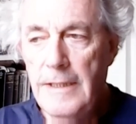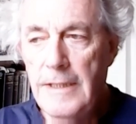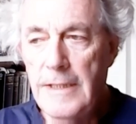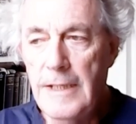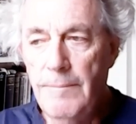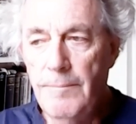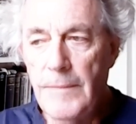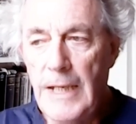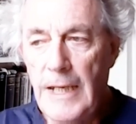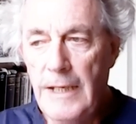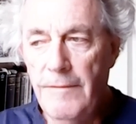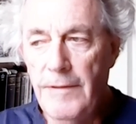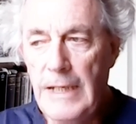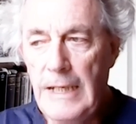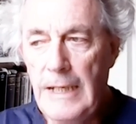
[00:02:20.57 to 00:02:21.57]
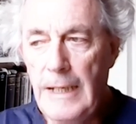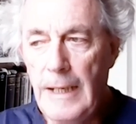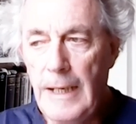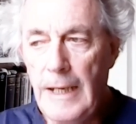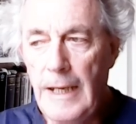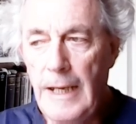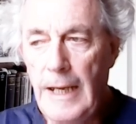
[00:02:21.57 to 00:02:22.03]
Tim Davie
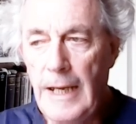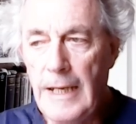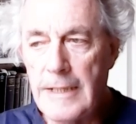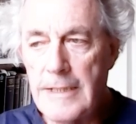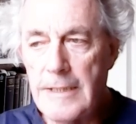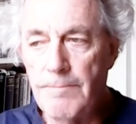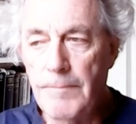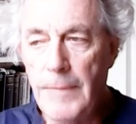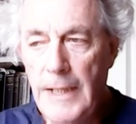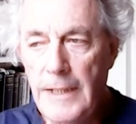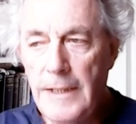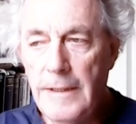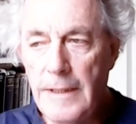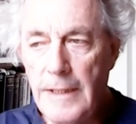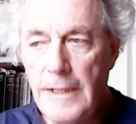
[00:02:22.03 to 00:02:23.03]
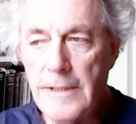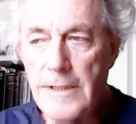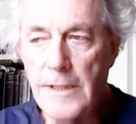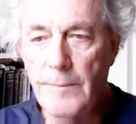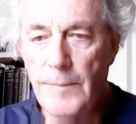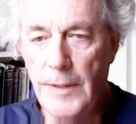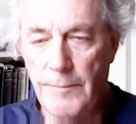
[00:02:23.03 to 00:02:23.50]
has made these
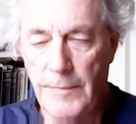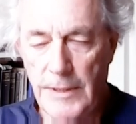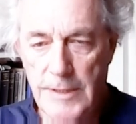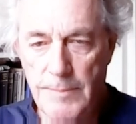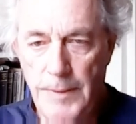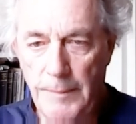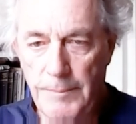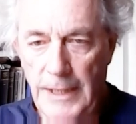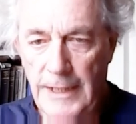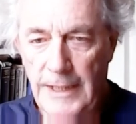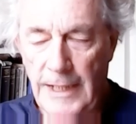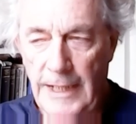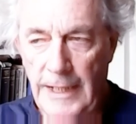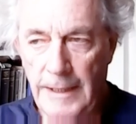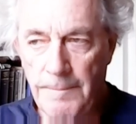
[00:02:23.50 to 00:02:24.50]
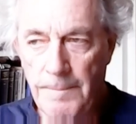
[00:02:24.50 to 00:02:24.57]
commitments publicly